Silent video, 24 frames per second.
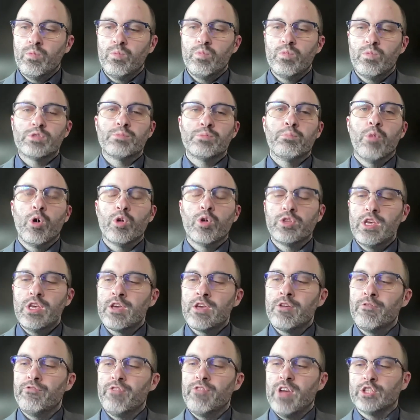was
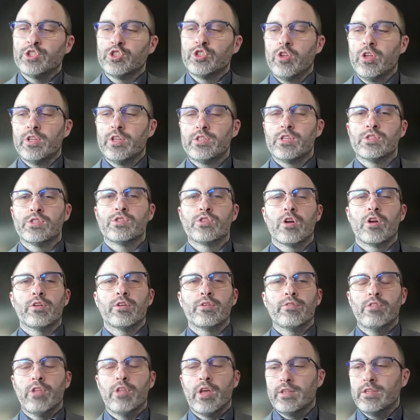multi-confessional at the start of
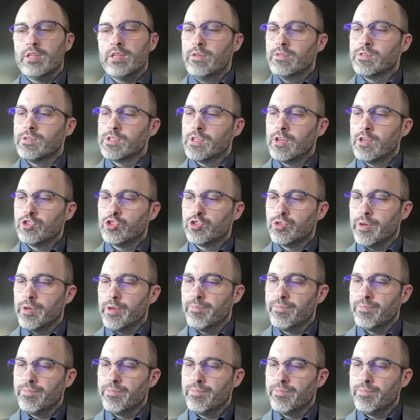the 19th century.